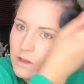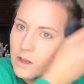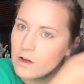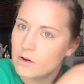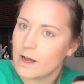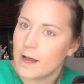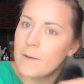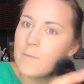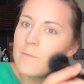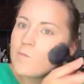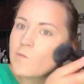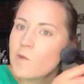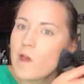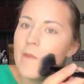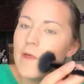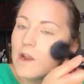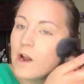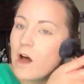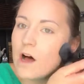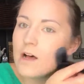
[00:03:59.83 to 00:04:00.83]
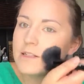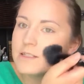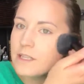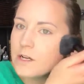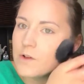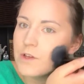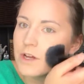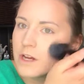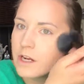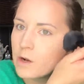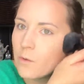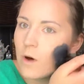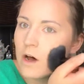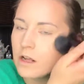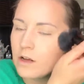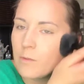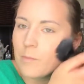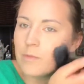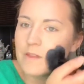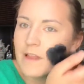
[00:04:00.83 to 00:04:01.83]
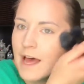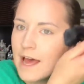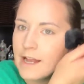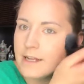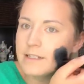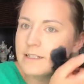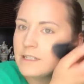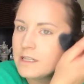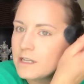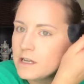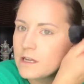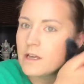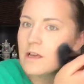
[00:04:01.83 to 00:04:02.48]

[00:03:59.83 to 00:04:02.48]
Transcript: Okay. And then also you're going to want to blend